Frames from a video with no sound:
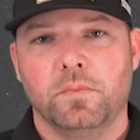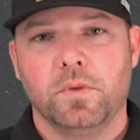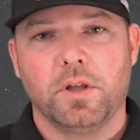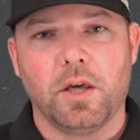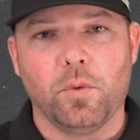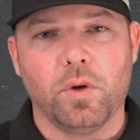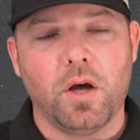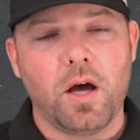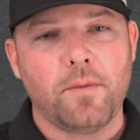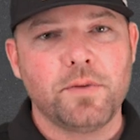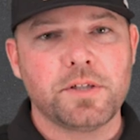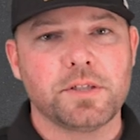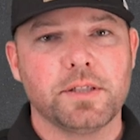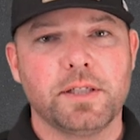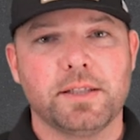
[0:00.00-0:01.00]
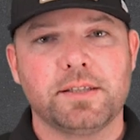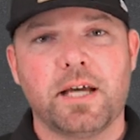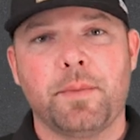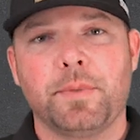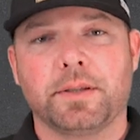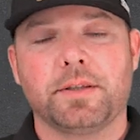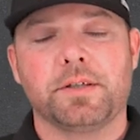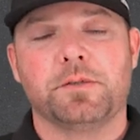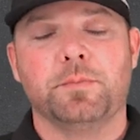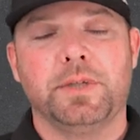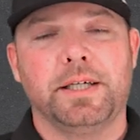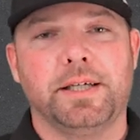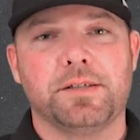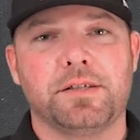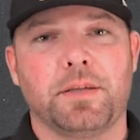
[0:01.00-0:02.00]
Okay, well, obviously a topic this
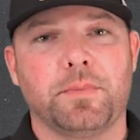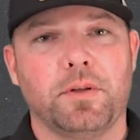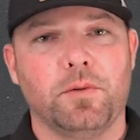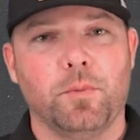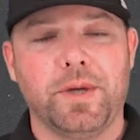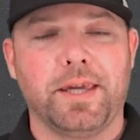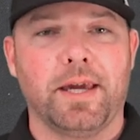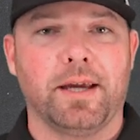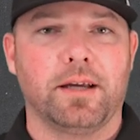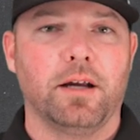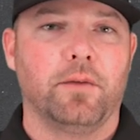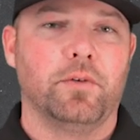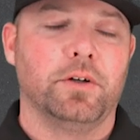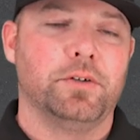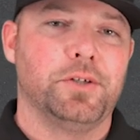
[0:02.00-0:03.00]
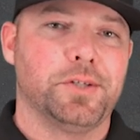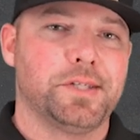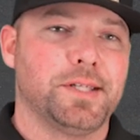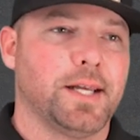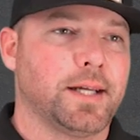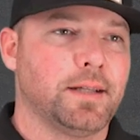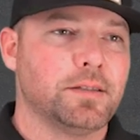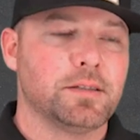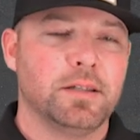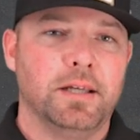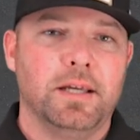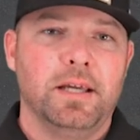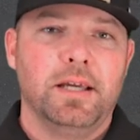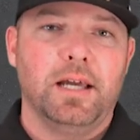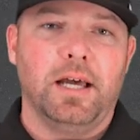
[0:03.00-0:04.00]
big is something that we can't cover in just seconds.
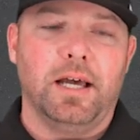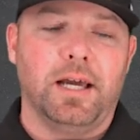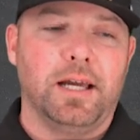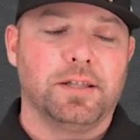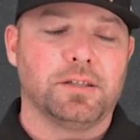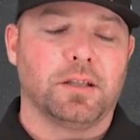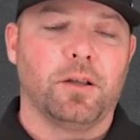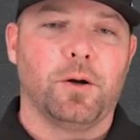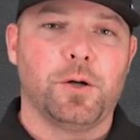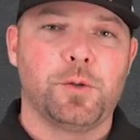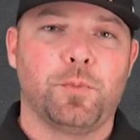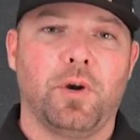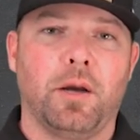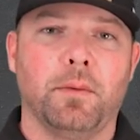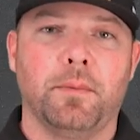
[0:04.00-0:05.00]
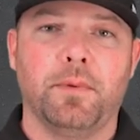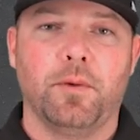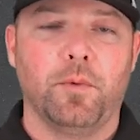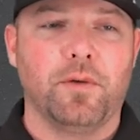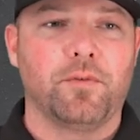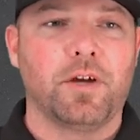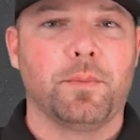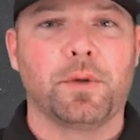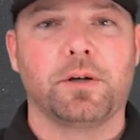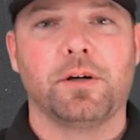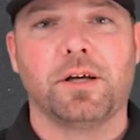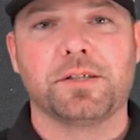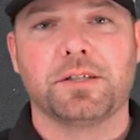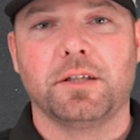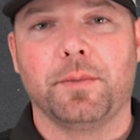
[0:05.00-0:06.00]
It's a large problem that we've come
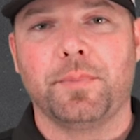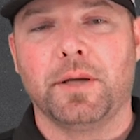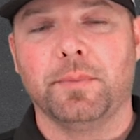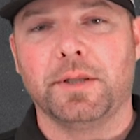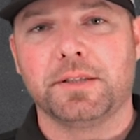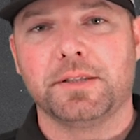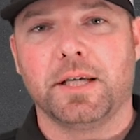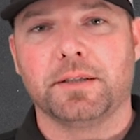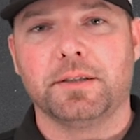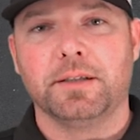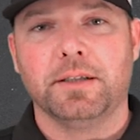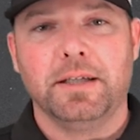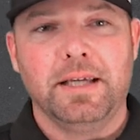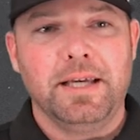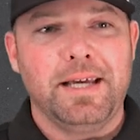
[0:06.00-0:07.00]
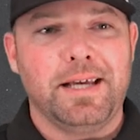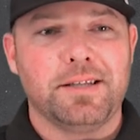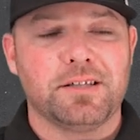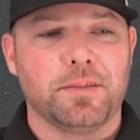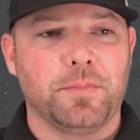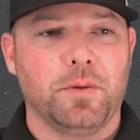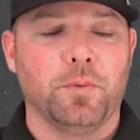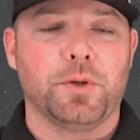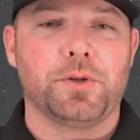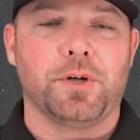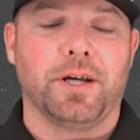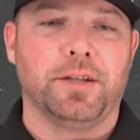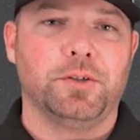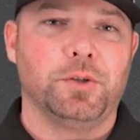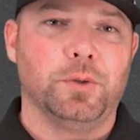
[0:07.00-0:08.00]
across in the public sector and something we're
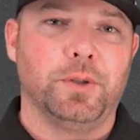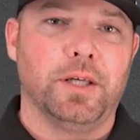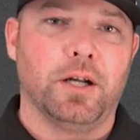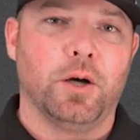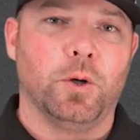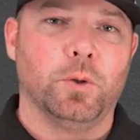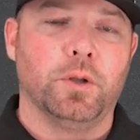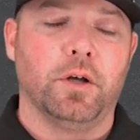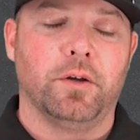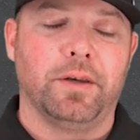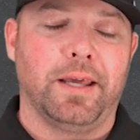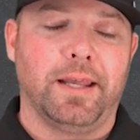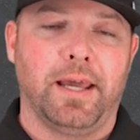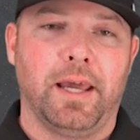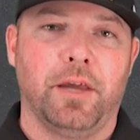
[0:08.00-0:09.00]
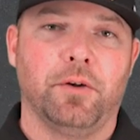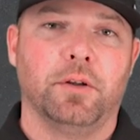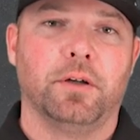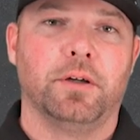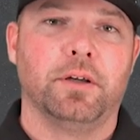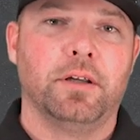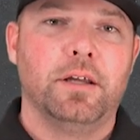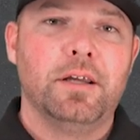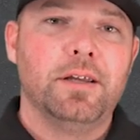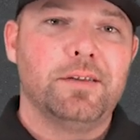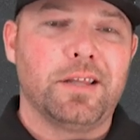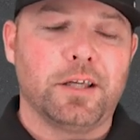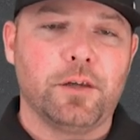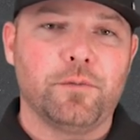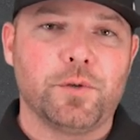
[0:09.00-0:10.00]
trying to get a hold on and a handle on.
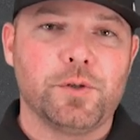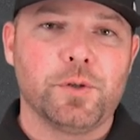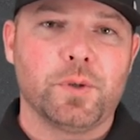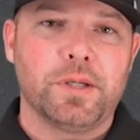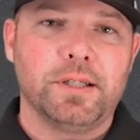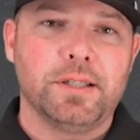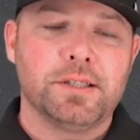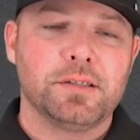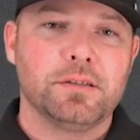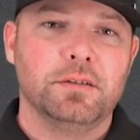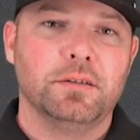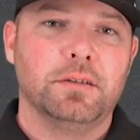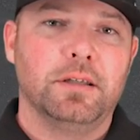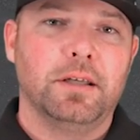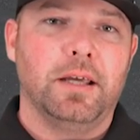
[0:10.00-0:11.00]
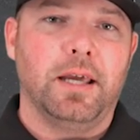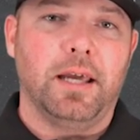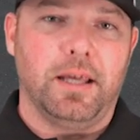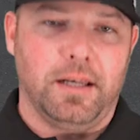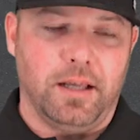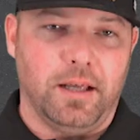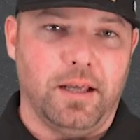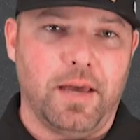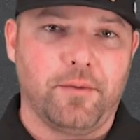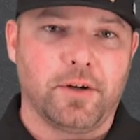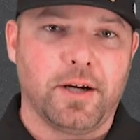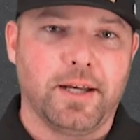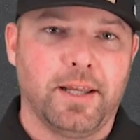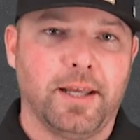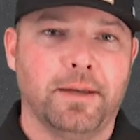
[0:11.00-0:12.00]
Thank you for joining us, and have a
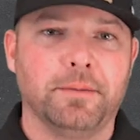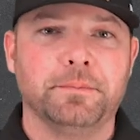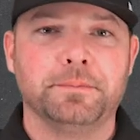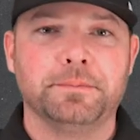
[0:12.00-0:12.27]
great day.